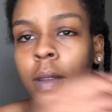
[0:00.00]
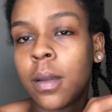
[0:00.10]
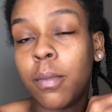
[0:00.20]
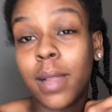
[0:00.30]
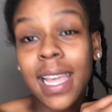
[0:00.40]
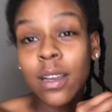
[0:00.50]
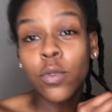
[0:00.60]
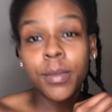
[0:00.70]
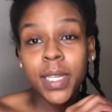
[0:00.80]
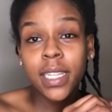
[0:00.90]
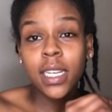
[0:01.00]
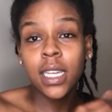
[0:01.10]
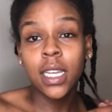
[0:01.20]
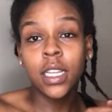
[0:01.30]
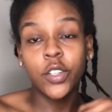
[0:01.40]
Black women
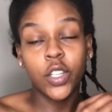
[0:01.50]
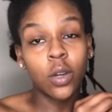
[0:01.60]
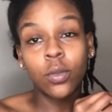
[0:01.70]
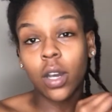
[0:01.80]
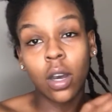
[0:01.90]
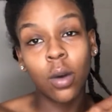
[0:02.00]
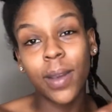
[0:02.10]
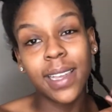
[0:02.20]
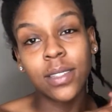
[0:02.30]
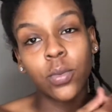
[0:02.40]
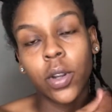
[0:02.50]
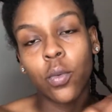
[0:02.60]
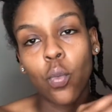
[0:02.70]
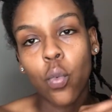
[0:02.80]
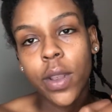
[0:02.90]
don't always wear
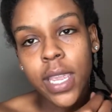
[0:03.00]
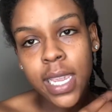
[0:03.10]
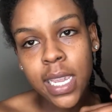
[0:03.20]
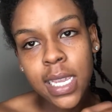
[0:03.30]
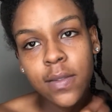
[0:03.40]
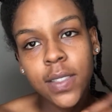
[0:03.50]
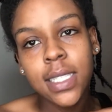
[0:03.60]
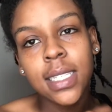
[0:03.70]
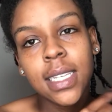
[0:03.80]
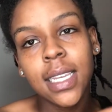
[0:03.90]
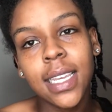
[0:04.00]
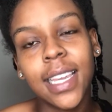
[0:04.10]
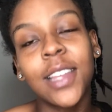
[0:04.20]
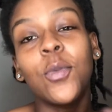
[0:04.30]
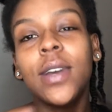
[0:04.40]
weaves
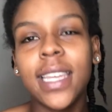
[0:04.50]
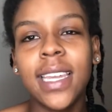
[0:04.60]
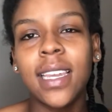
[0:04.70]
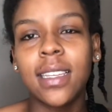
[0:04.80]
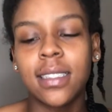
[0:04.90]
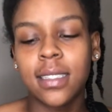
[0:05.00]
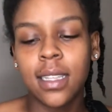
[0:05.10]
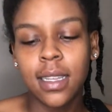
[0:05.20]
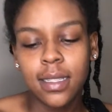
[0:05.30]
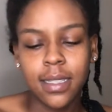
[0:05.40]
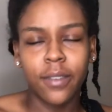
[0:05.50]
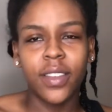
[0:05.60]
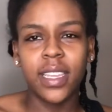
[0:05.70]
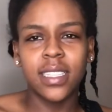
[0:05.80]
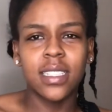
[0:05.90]
and wigs to
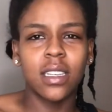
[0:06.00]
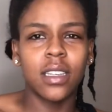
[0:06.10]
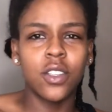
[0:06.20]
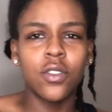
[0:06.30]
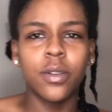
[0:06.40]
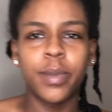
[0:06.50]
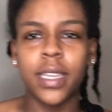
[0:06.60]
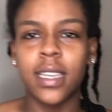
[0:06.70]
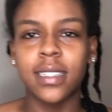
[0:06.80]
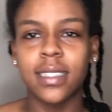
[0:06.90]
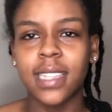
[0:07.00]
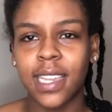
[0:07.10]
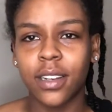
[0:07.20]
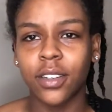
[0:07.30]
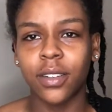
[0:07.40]
fit into a European
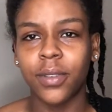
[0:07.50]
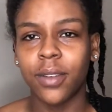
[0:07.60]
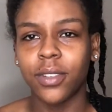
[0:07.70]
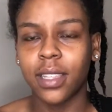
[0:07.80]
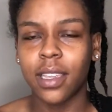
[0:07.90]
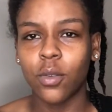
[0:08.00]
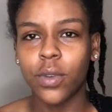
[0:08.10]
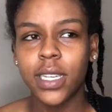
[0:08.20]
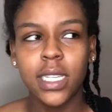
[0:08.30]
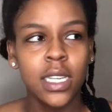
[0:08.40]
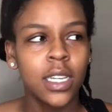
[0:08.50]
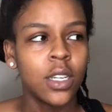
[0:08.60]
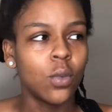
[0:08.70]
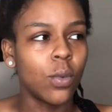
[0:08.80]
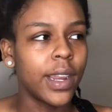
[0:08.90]
standard of everything. We
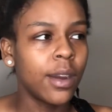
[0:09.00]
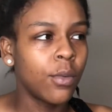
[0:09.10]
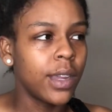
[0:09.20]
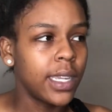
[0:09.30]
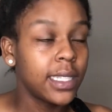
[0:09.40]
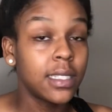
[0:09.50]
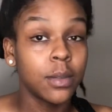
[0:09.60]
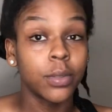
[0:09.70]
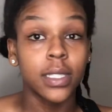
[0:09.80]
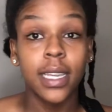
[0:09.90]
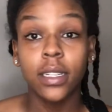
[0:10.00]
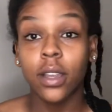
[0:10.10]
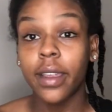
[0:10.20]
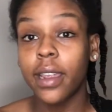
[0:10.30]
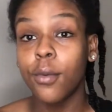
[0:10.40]
wear wigs to protect our
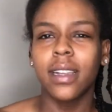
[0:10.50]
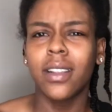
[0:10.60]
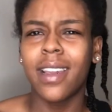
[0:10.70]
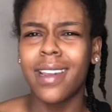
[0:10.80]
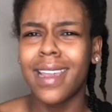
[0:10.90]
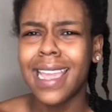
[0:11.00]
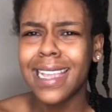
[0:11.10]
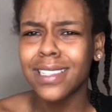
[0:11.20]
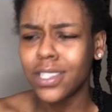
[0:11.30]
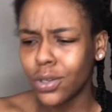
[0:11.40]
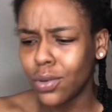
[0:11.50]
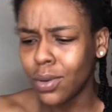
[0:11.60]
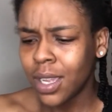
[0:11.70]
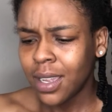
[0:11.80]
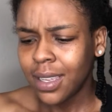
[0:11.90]
hair, and to
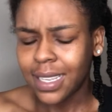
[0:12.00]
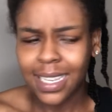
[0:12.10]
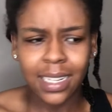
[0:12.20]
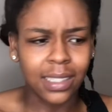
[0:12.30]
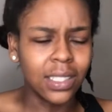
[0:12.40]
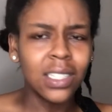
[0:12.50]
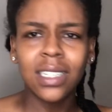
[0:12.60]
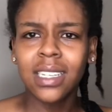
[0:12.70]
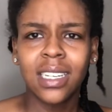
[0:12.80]
get a look